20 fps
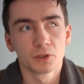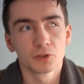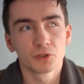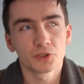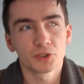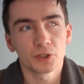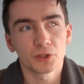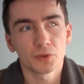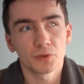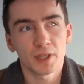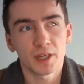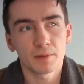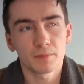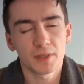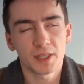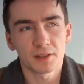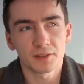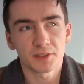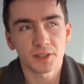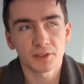So that
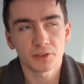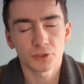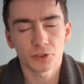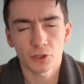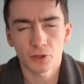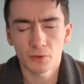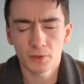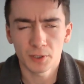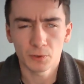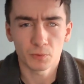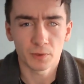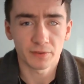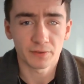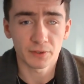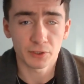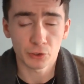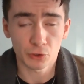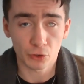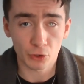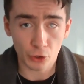means it's totally
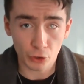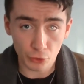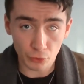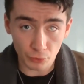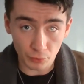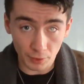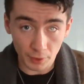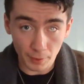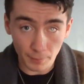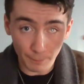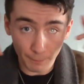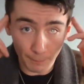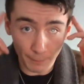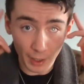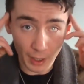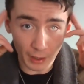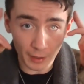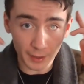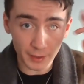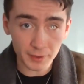within your own
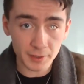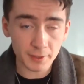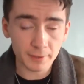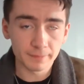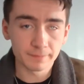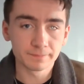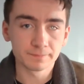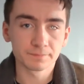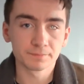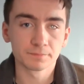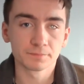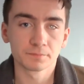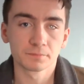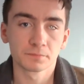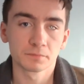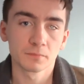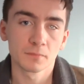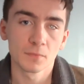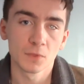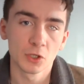mind
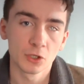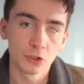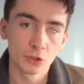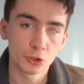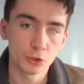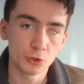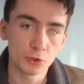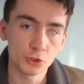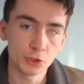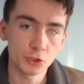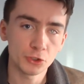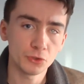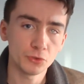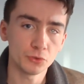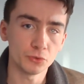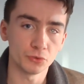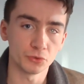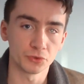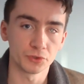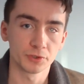to
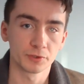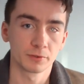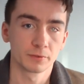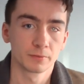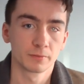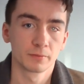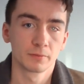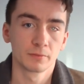choose